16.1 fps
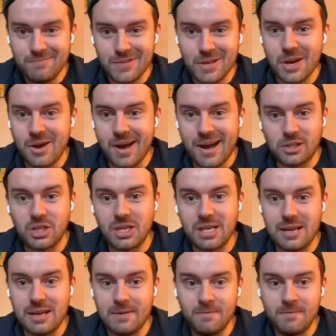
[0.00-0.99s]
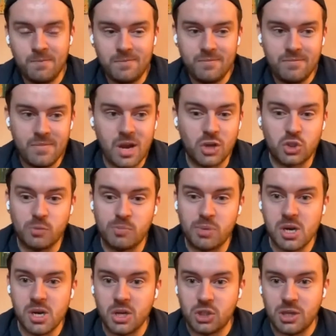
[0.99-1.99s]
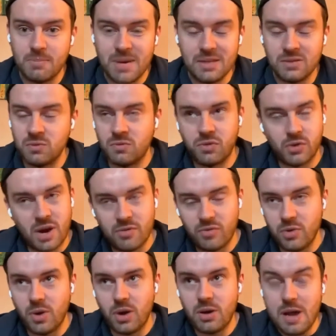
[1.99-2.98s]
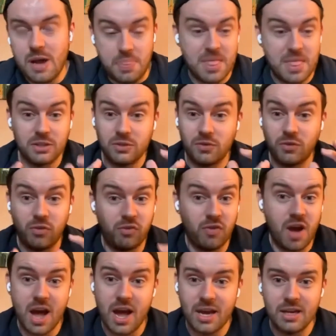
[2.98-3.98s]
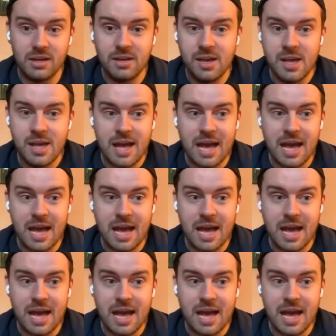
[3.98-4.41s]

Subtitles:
You know, actually, entrepreneurship isn't for everyone, and that's fine.